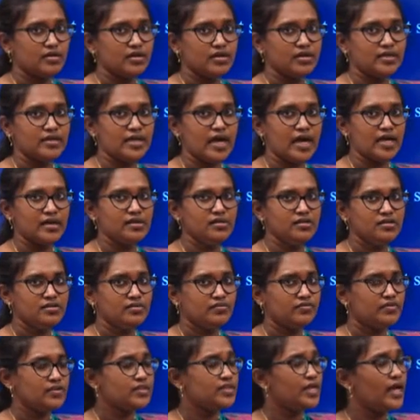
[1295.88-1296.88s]
done
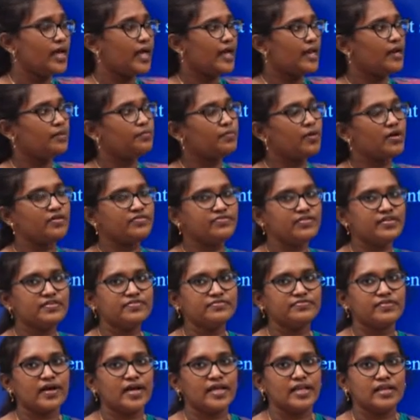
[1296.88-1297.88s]
with the help of a
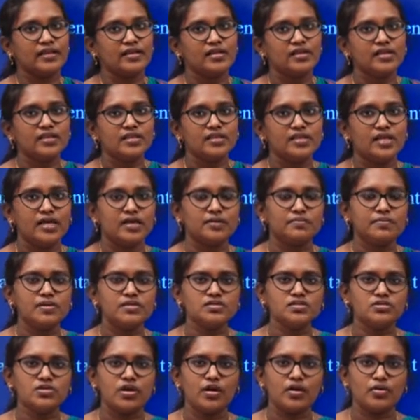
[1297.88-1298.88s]
file. That
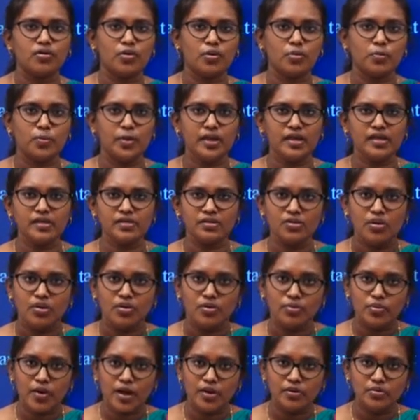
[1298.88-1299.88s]
means you are opening
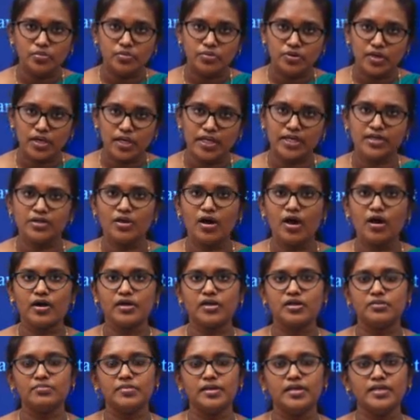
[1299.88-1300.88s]
one Word
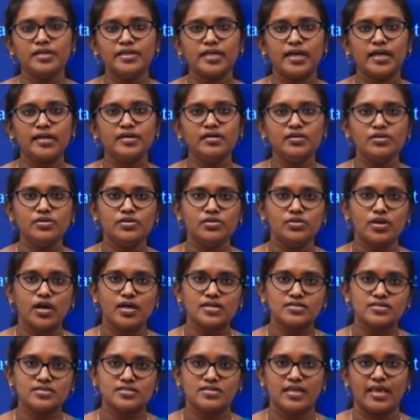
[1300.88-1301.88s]
document and you are
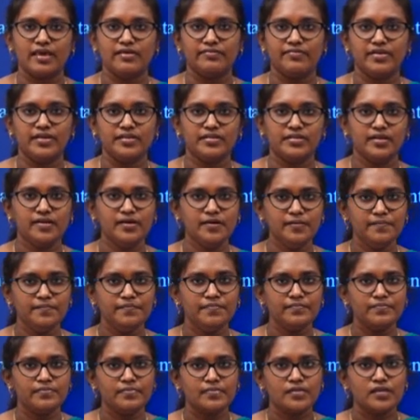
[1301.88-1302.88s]
saving the
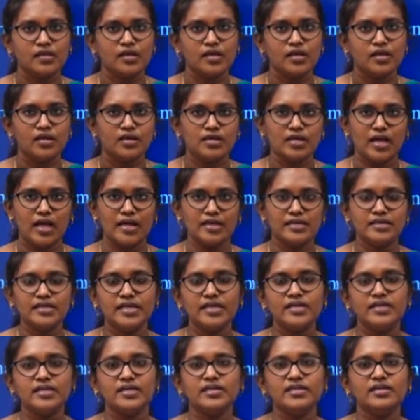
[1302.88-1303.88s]

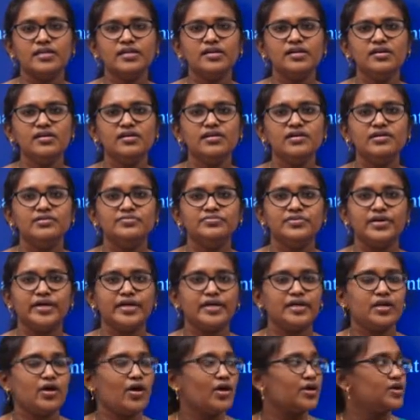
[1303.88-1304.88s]
content in a
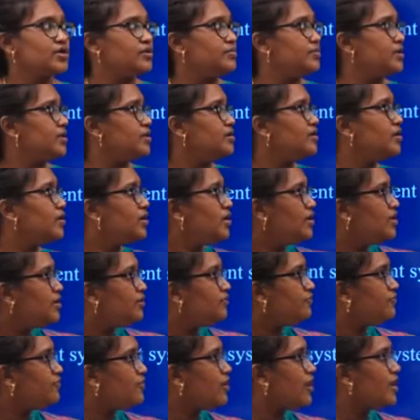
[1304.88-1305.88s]
Word document.
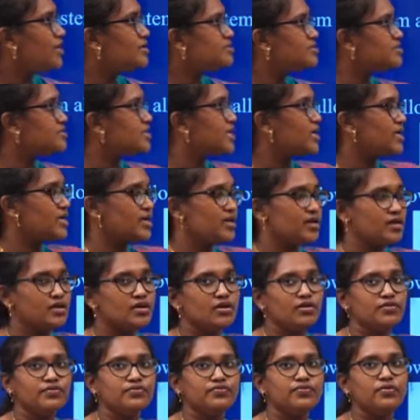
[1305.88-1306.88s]
If you are saying,
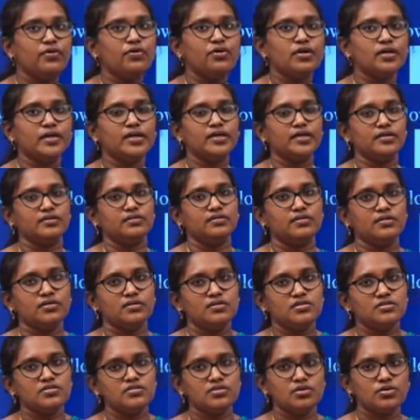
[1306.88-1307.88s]

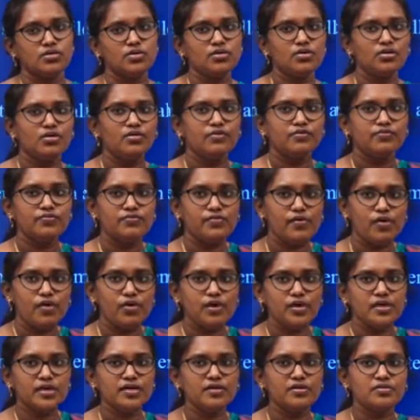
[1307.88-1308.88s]
so
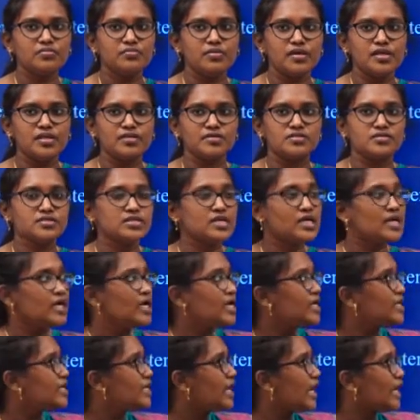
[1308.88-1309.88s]
folder means
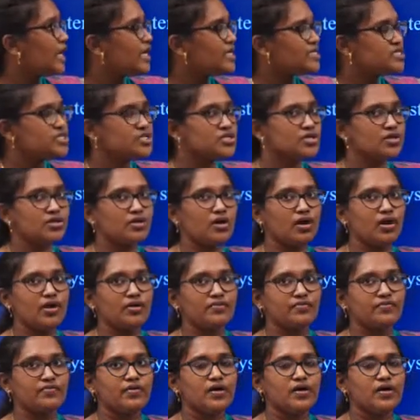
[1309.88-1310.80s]
collection of